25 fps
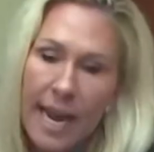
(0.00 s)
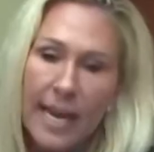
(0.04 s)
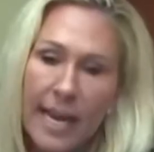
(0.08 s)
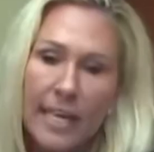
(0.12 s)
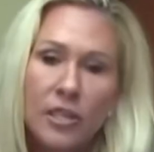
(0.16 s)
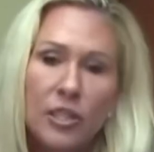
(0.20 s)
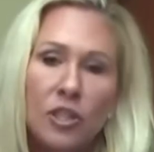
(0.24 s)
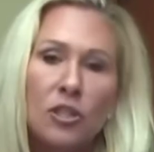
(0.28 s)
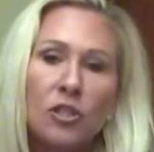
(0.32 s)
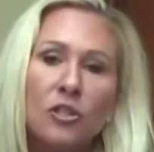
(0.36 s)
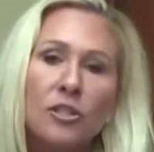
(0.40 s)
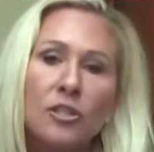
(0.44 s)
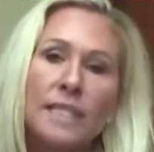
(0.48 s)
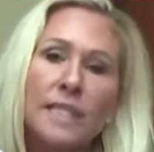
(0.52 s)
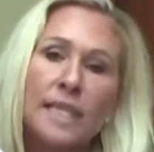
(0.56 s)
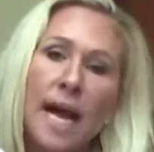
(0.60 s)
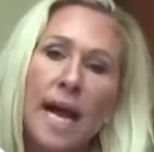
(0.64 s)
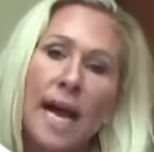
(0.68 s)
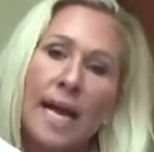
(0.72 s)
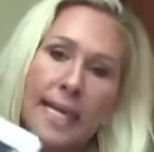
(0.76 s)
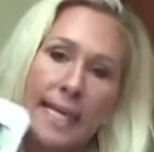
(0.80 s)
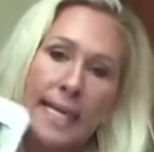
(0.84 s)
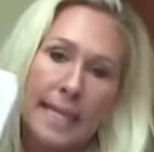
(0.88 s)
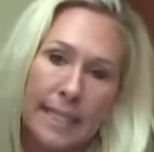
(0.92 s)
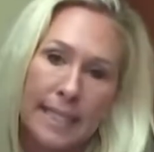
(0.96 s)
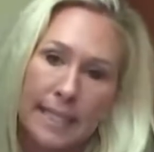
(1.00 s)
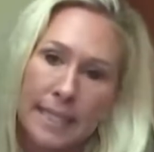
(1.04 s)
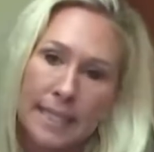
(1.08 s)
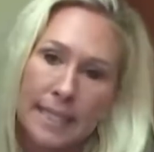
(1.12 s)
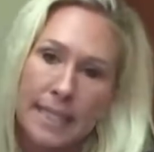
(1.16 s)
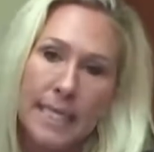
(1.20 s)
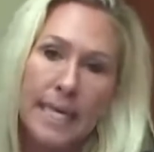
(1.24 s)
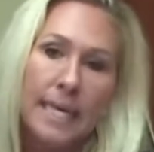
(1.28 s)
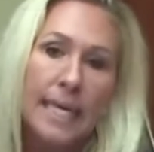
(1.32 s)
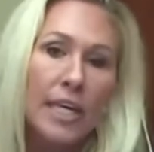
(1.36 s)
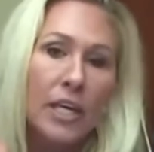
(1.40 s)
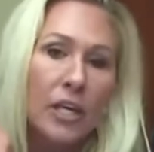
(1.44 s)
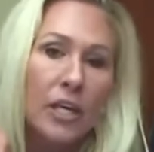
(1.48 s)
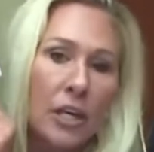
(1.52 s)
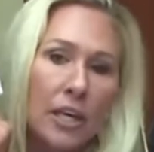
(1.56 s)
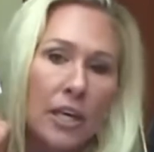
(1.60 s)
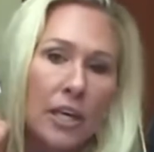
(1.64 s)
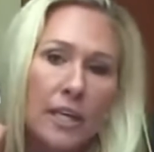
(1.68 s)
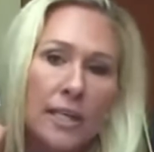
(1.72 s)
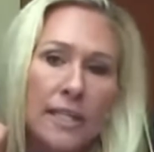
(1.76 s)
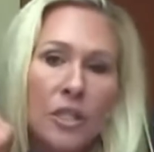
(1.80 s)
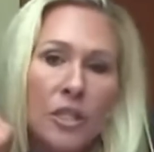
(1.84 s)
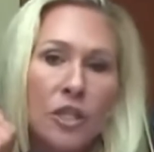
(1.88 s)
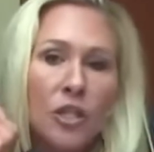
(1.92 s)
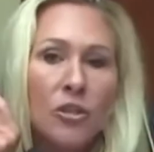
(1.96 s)
And your science here,
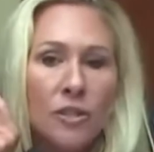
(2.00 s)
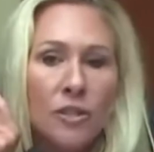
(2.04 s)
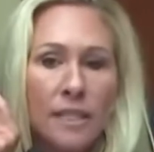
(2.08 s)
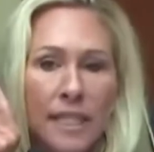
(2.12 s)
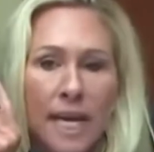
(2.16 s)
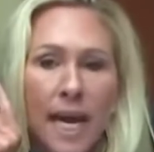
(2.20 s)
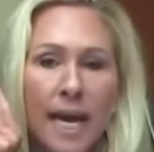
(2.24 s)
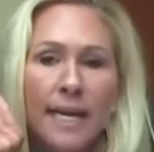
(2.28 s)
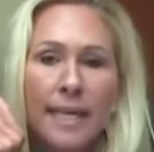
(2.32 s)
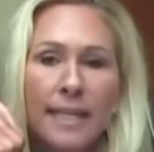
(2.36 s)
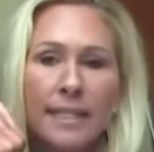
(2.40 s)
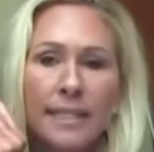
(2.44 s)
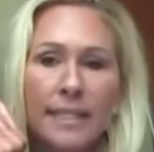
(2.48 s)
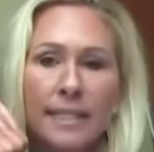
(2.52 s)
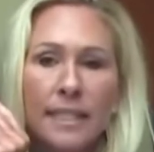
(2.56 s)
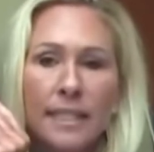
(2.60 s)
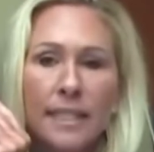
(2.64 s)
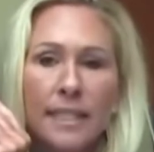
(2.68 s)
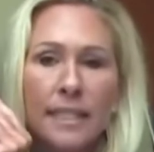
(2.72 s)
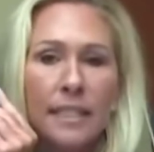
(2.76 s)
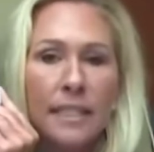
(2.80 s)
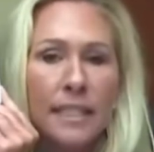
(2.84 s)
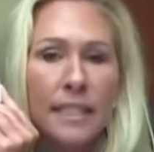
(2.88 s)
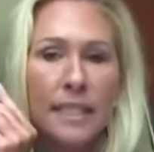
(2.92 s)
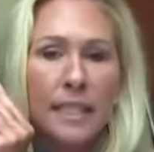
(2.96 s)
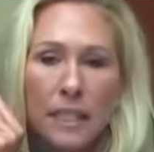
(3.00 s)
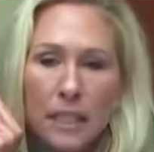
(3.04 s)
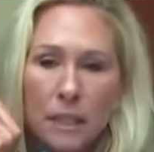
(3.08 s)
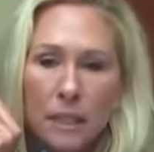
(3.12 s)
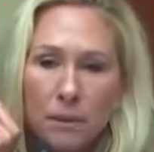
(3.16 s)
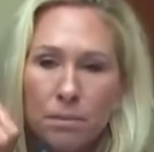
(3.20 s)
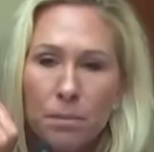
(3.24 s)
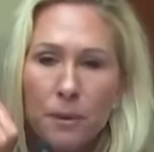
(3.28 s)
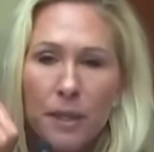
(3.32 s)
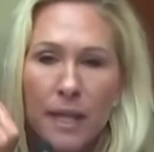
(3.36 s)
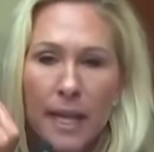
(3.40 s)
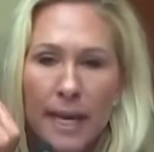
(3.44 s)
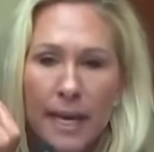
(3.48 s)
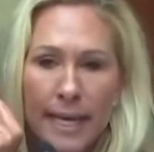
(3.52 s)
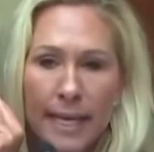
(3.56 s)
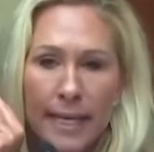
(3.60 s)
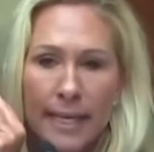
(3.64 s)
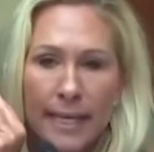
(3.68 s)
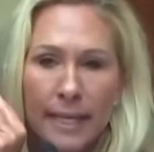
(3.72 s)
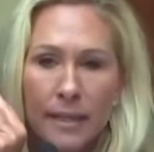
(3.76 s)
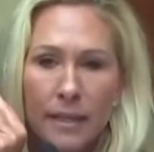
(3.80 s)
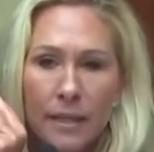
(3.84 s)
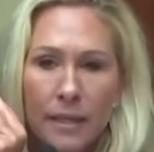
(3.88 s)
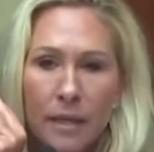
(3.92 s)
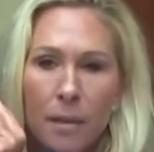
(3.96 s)
your science is
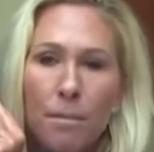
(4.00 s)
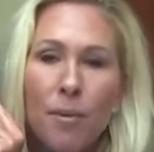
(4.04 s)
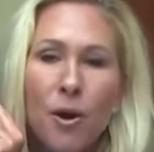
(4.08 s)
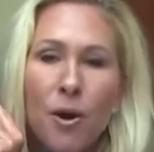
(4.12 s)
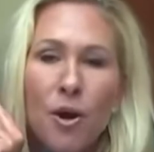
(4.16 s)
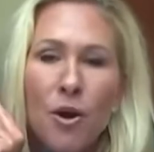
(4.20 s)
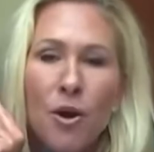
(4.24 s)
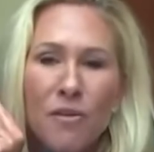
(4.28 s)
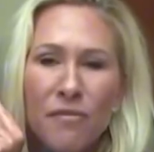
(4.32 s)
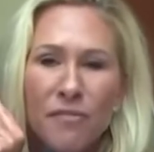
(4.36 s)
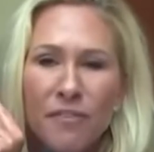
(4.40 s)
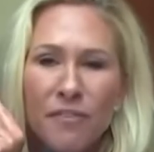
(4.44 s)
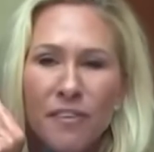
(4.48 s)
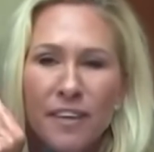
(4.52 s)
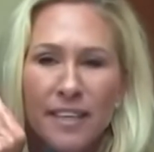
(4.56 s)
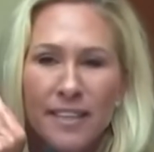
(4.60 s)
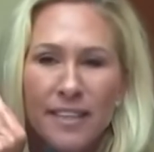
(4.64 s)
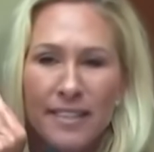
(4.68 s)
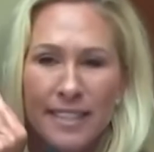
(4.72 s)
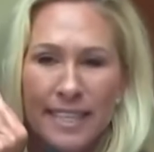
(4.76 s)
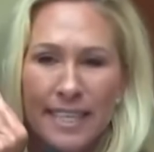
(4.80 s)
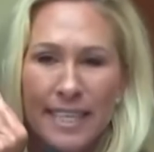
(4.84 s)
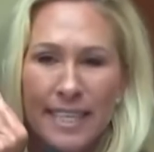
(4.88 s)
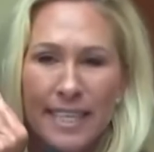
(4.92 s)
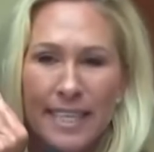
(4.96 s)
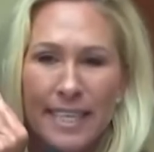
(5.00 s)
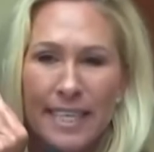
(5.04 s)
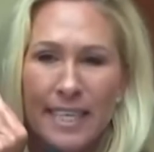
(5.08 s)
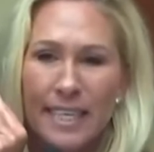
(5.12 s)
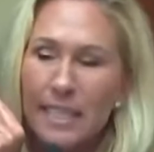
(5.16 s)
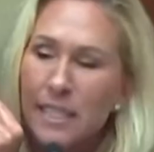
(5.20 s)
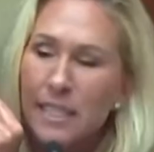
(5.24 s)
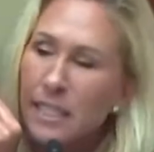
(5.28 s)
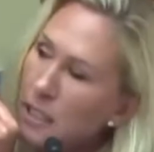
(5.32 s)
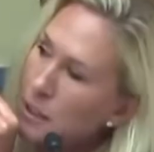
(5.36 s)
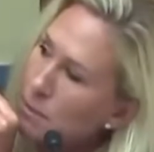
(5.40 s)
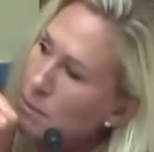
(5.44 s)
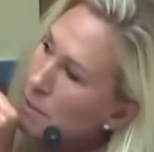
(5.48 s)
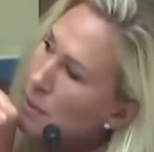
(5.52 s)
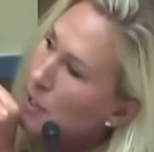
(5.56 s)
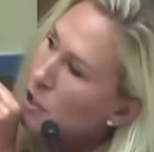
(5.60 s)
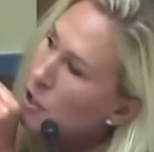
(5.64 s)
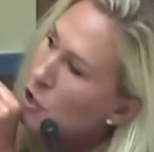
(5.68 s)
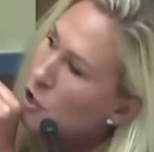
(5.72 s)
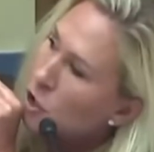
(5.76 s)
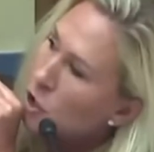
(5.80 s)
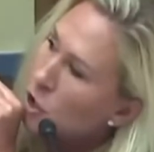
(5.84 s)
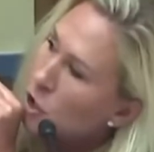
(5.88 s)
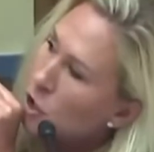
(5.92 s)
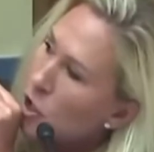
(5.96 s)
displayed perfectly in this
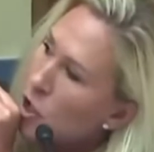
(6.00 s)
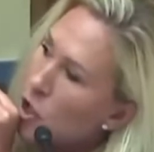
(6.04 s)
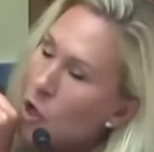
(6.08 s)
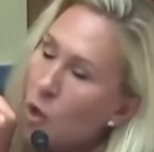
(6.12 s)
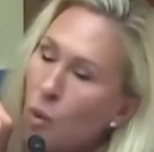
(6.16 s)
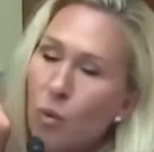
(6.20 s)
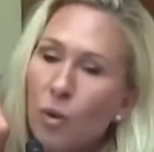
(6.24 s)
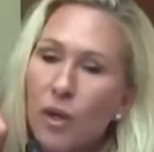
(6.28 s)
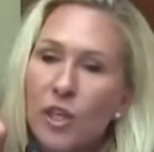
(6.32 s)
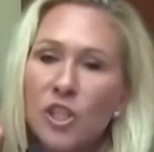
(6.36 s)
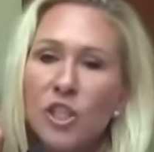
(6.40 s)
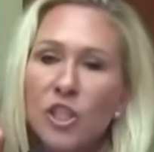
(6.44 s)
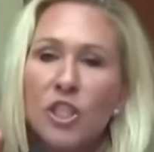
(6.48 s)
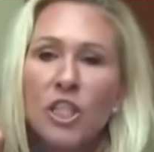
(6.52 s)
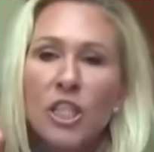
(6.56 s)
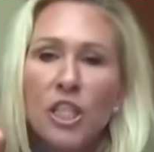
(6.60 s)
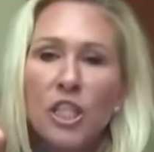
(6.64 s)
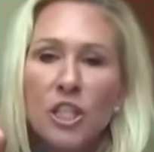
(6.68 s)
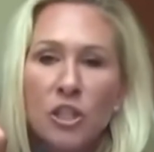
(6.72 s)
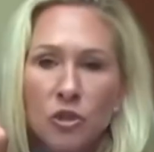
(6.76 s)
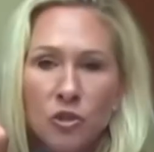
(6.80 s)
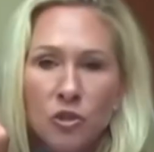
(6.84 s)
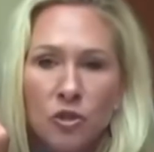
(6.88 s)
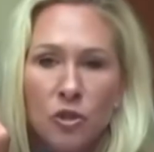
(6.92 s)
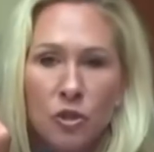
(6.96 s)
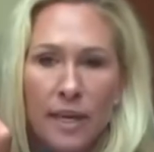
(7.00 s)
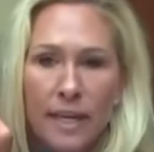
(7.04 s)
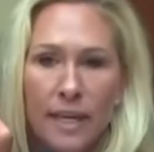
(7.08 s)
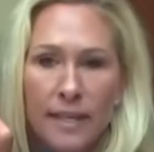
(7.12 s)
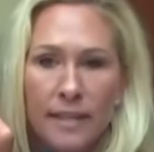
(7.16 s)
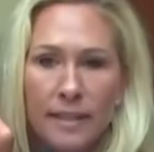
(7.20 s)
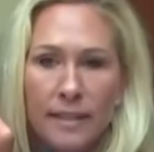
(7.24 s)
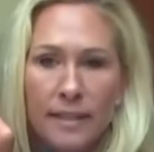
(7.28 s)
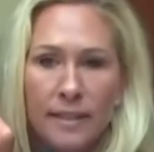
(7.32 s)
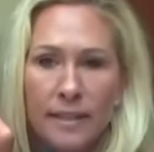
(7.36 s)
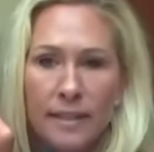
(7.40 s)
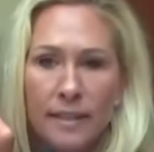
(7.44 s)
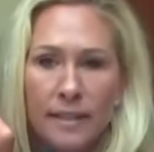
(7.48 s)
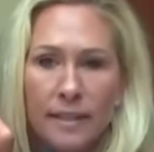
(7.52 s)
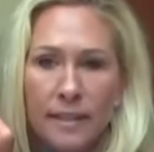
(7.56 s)
picture where children